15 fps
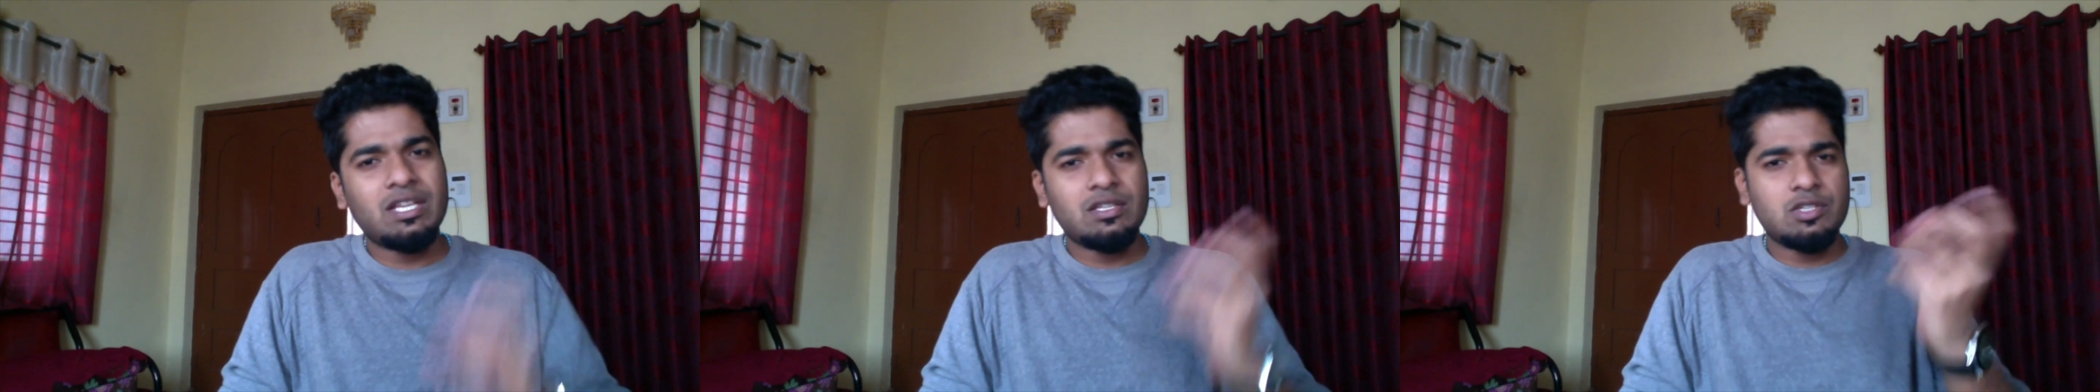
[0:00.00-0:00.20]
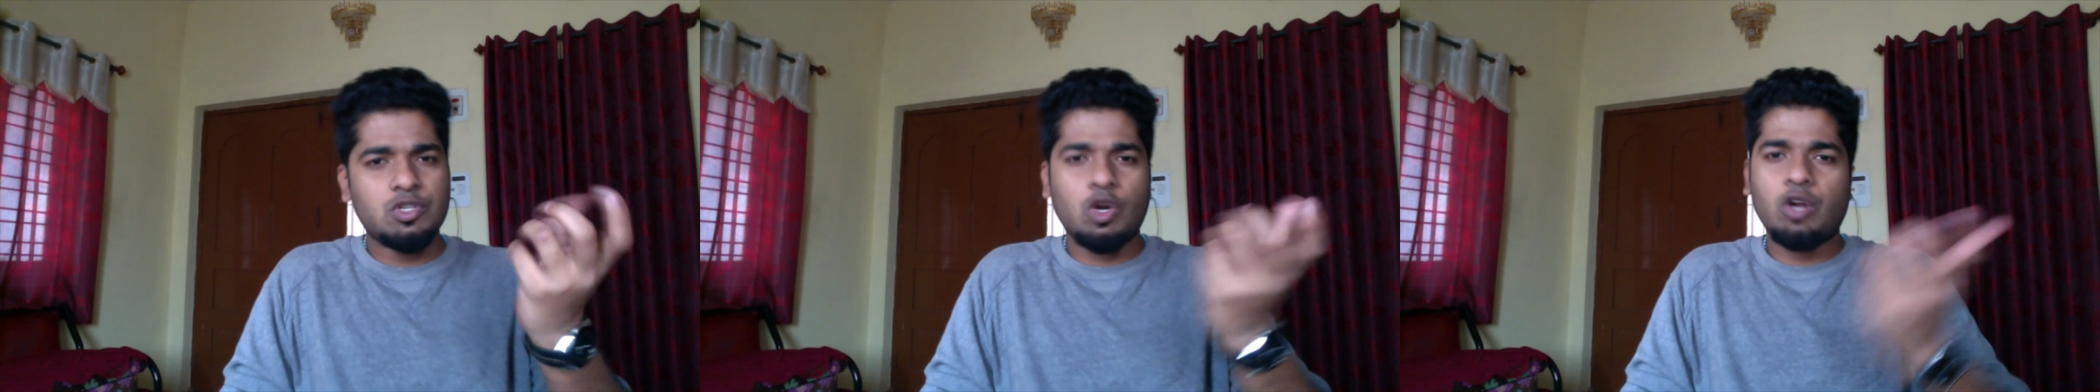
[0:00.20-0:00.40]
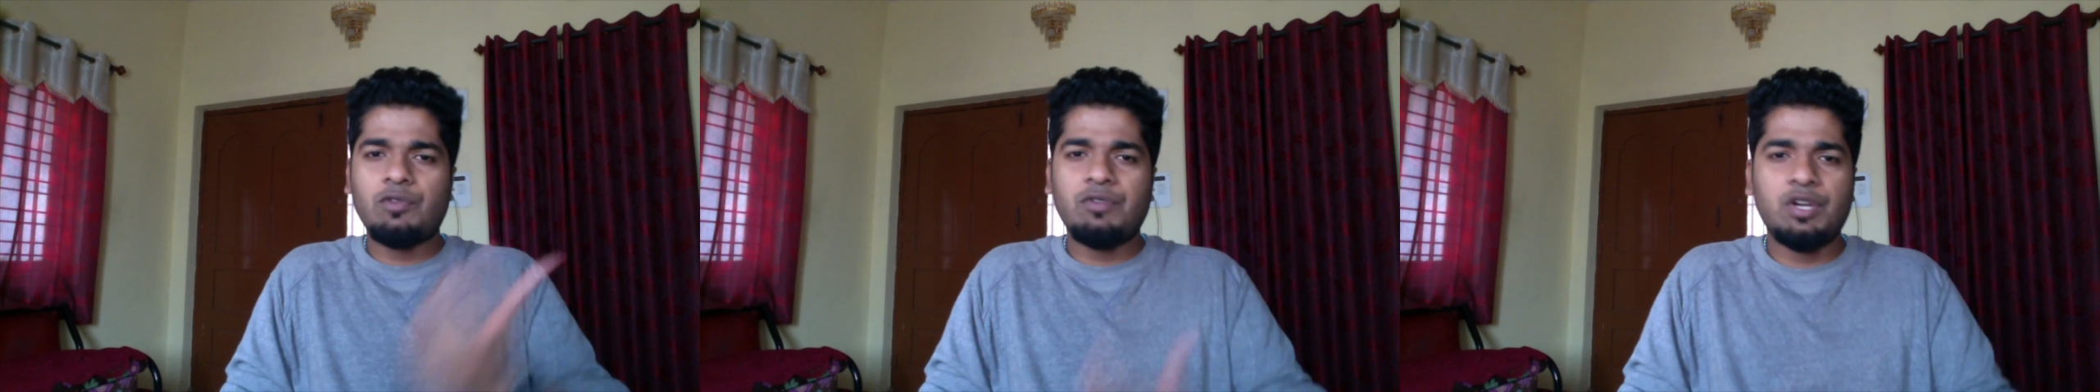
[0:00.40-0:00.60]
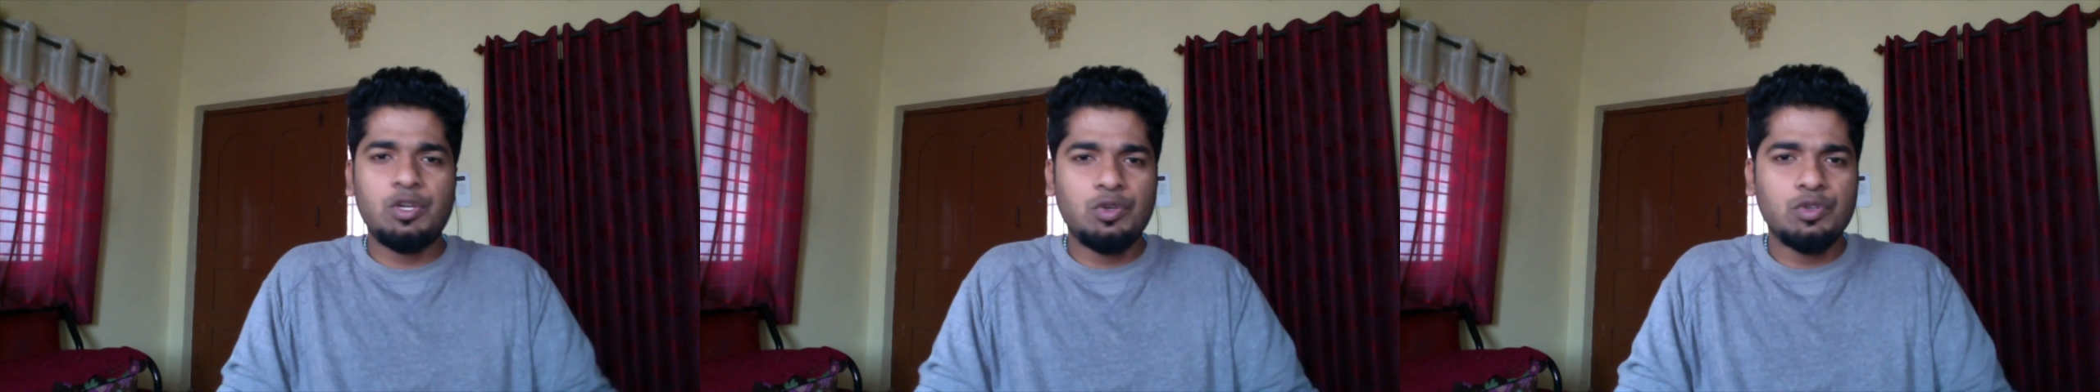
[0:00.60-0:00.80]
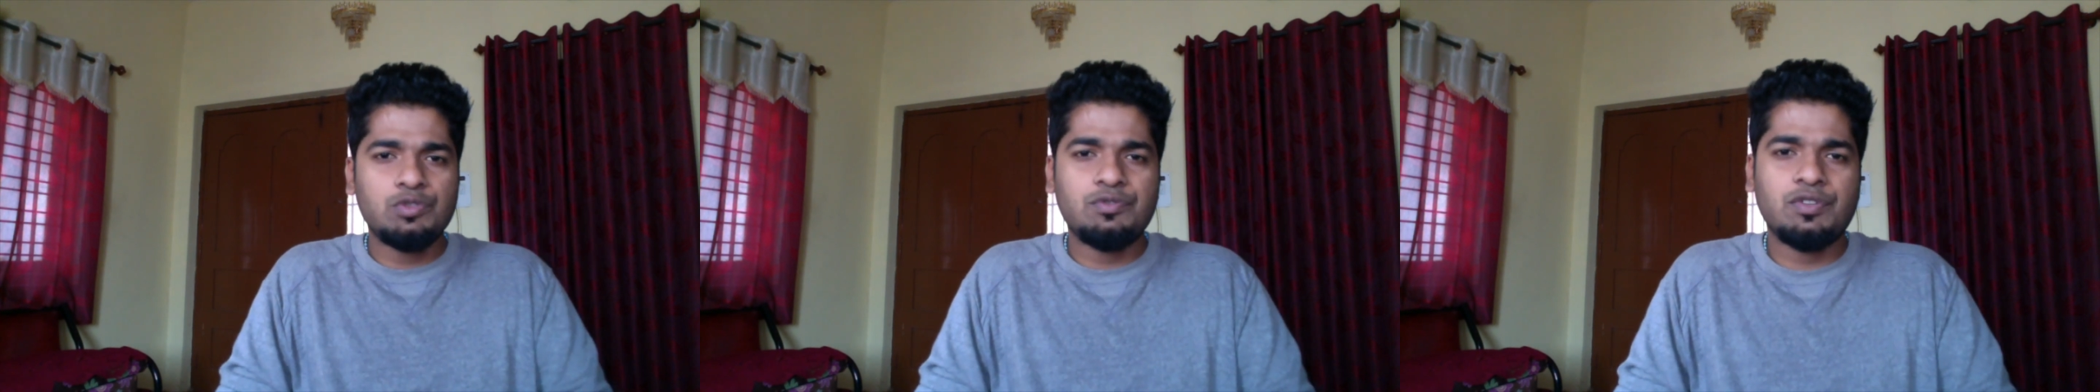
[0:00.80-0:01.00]
short
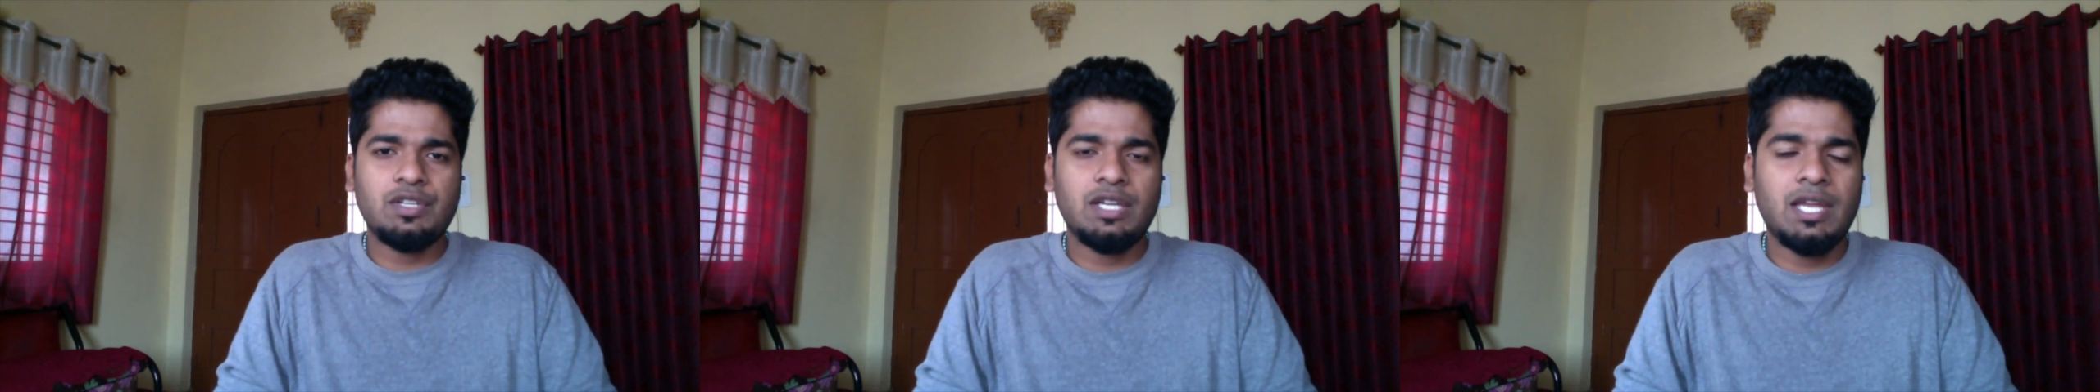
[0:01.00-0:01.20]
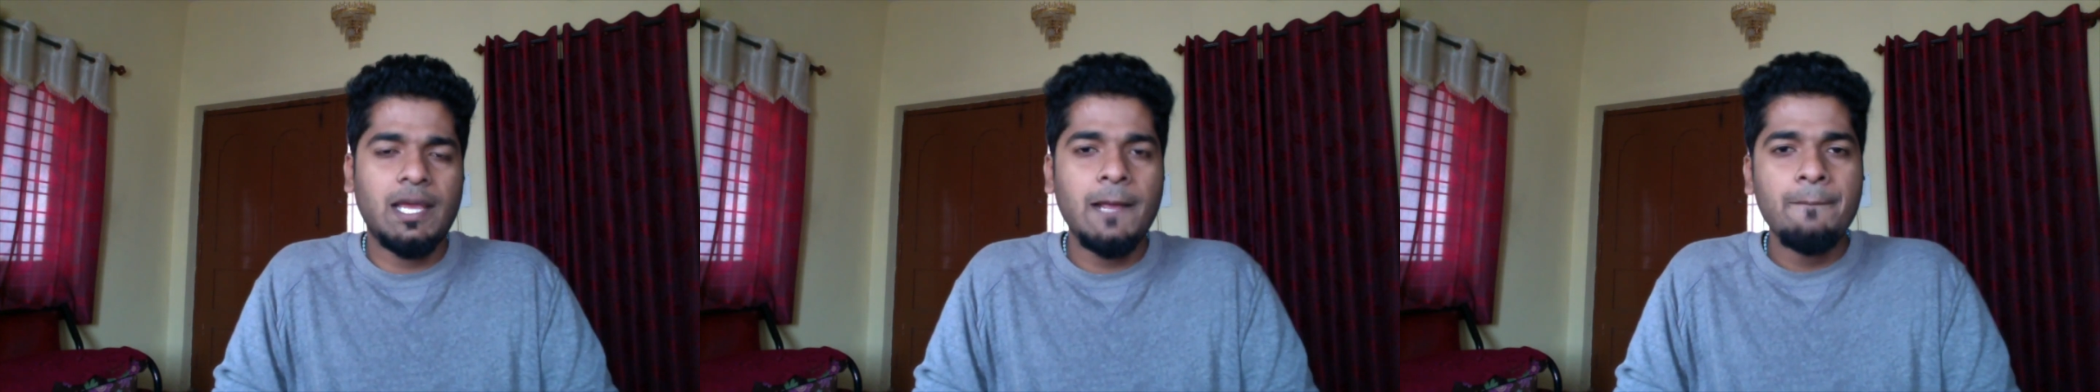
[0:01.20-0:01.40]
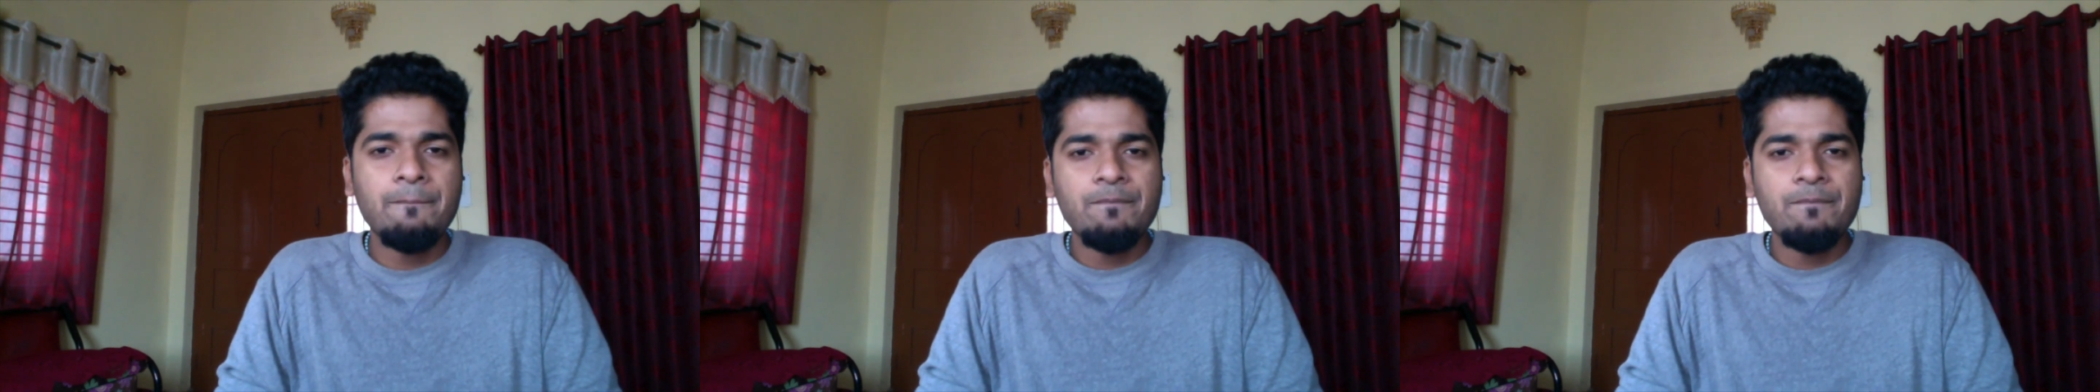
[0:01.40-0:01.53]
videos for the day